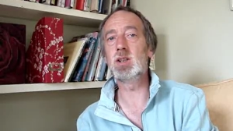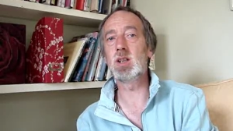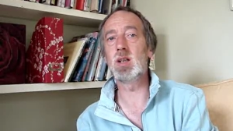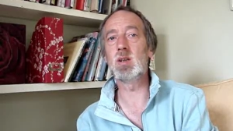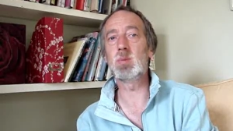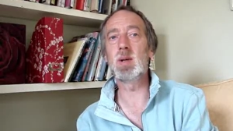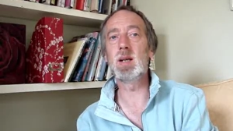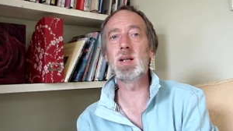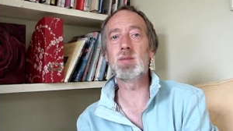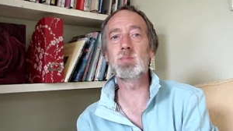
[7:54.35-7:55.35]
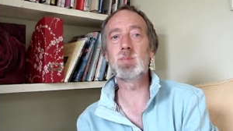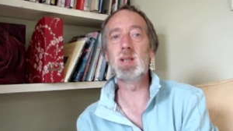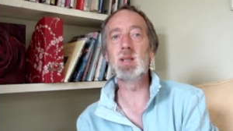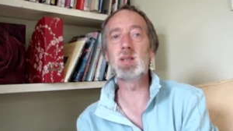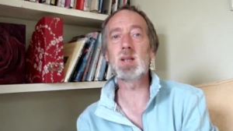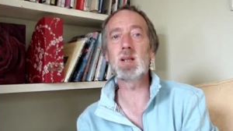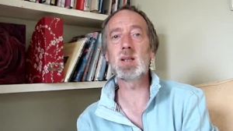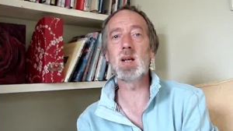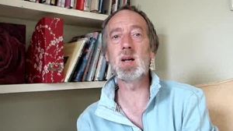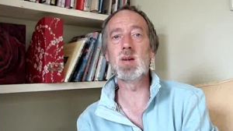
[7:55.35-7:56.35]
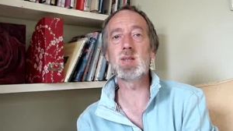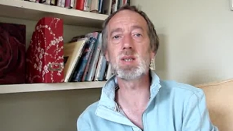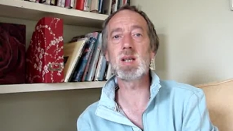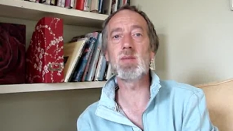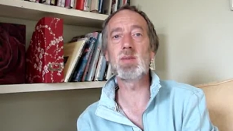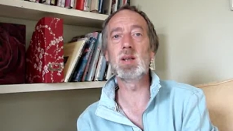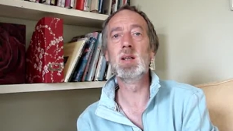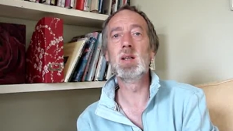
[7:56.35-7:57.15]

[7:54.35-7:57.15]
child may have been diagnosed as having